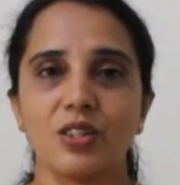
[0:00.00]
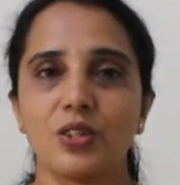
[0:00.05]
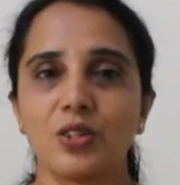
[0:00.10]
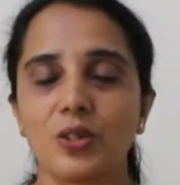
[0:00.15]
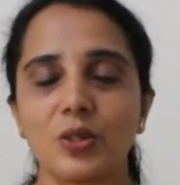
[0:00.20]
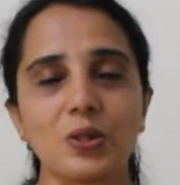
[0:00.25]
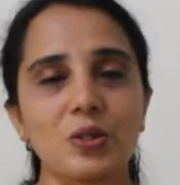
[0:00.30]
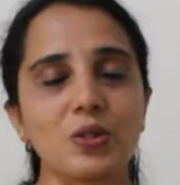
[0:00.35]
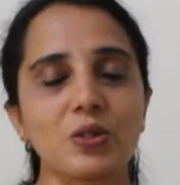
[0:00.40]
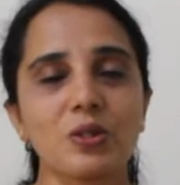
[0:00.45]

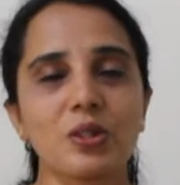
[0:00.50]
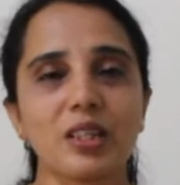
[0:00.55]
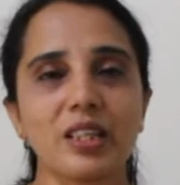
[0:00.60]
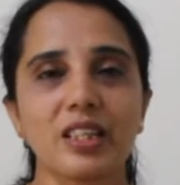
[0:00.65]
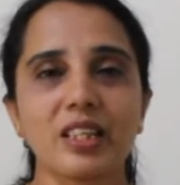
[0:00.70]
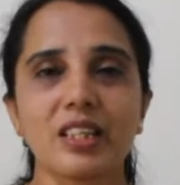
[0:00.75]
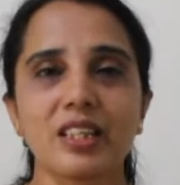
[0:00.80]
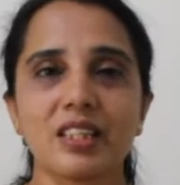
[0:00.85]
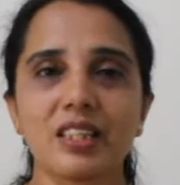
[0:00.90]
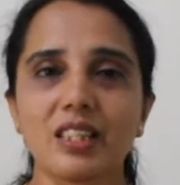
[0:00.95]
Don't you
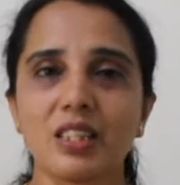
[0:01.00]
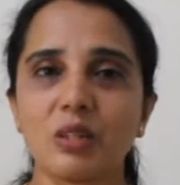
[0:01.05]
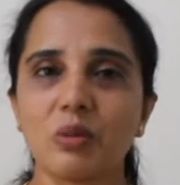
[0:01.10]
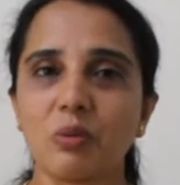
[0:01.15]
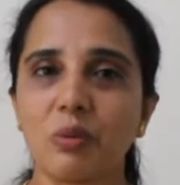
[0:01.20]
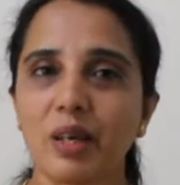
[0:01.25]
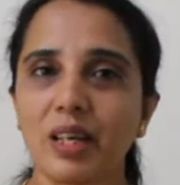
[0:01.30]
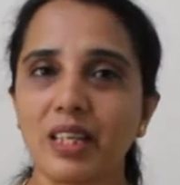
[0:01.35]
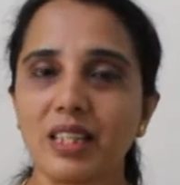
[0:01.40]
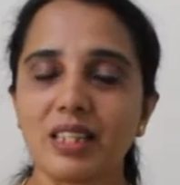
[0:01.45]
think it is
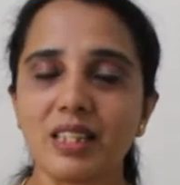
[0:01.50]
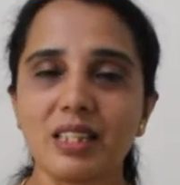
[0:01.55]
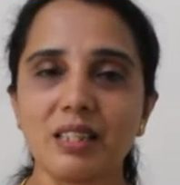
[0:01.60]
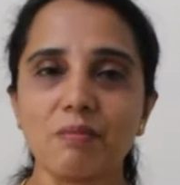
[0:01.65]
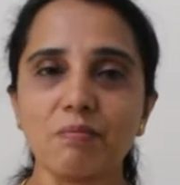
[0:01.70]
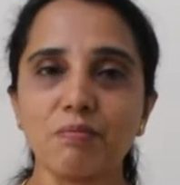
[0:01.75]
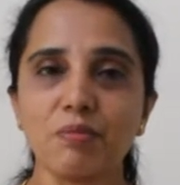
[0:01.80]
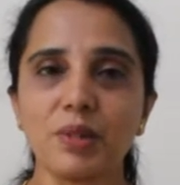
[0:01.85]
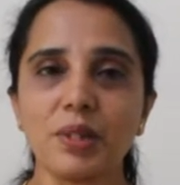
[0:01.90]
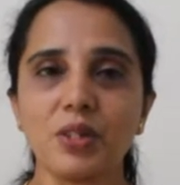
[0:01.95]
very
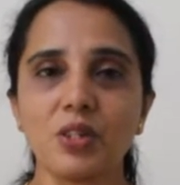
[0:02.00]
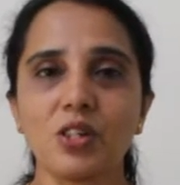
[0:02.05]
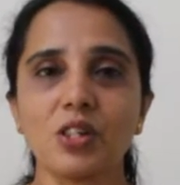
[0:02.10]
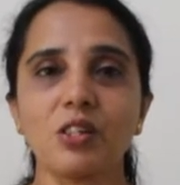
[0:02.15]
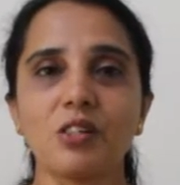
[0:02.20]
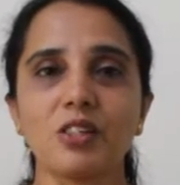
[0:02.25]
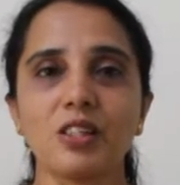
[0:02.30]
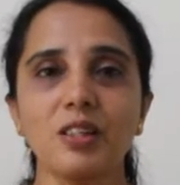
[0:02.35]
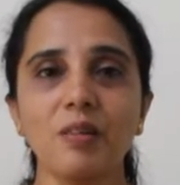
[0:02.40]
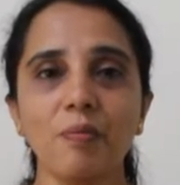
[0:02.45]
simple,
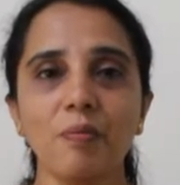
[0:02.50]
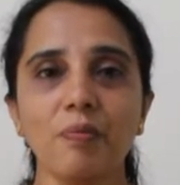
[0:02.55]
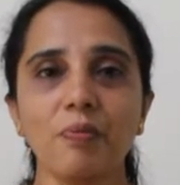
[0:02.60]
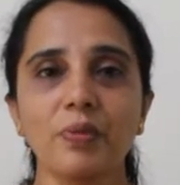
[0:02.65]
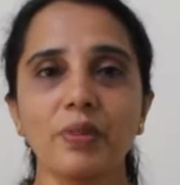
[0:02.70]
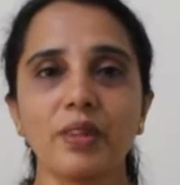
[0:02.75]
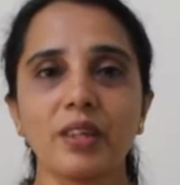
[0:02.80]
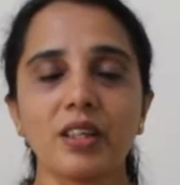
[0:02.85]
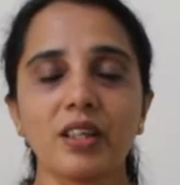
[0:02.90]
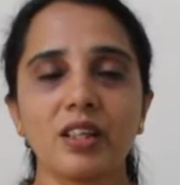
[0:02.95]
children?
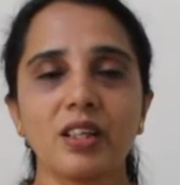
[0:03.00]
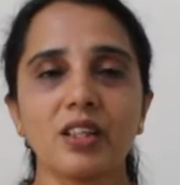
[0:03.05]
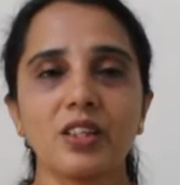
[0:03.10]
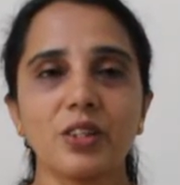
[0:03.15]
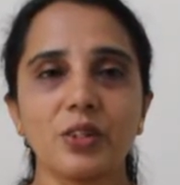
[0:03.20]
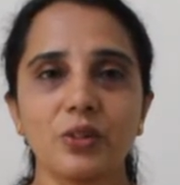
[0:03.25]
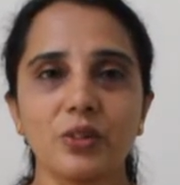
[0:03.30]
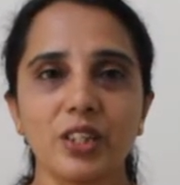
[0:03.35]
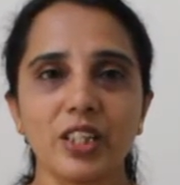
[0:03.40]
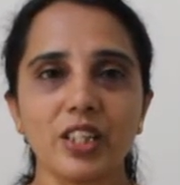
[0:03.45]

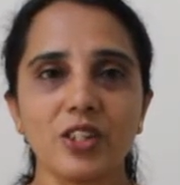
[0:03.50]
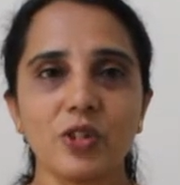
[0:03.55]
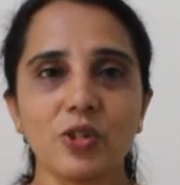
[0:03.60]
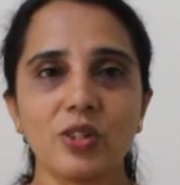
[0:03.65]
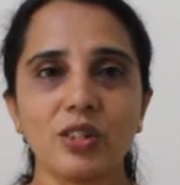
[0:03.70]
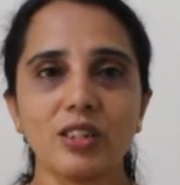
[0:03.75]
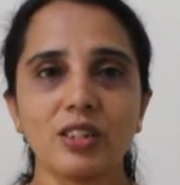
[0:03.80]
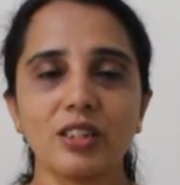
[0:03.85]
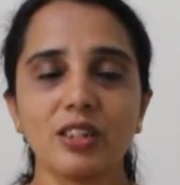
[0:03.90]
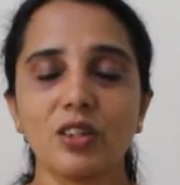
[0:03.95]
You need to
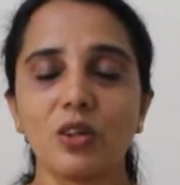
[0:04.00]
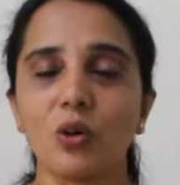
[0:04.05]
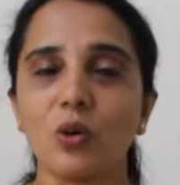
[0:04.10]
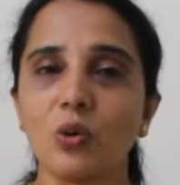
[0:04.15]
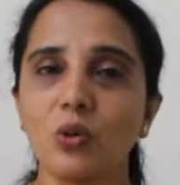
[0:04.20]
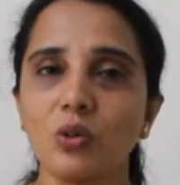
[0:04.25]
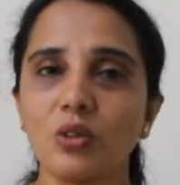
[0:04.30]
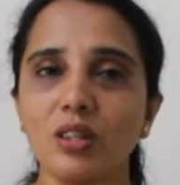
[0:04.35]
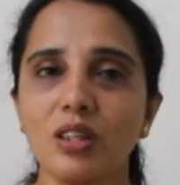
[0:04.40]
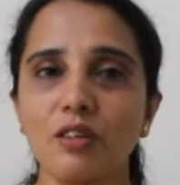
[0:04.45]
learn
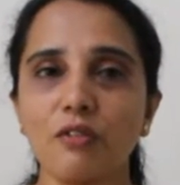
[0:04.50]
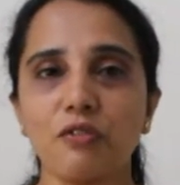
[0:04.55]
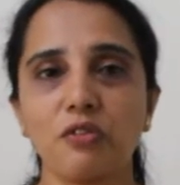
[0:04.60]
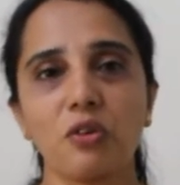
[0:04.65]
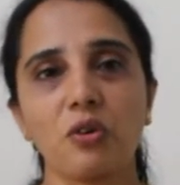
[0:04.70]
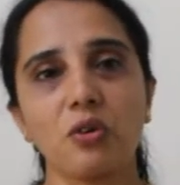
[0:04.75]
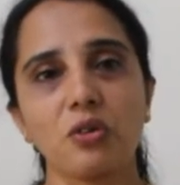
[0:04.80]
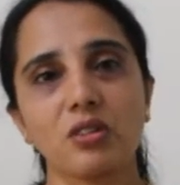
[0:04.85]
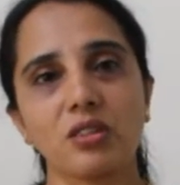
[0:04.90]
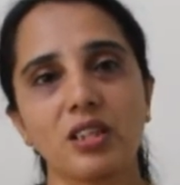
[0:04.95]
only
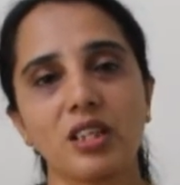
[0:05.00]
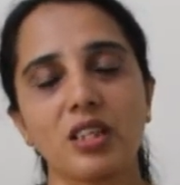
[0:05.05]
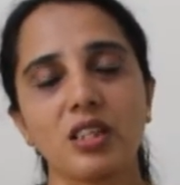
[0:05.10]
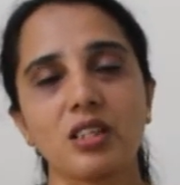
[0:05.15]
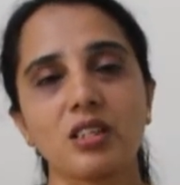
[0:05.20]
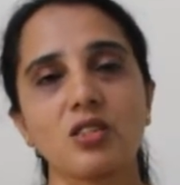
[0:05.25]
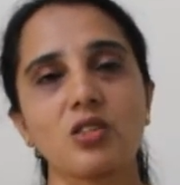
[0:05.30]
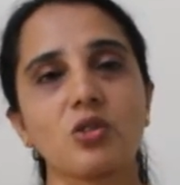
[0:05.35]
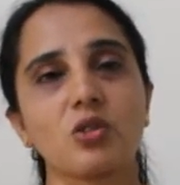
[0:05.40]
4 things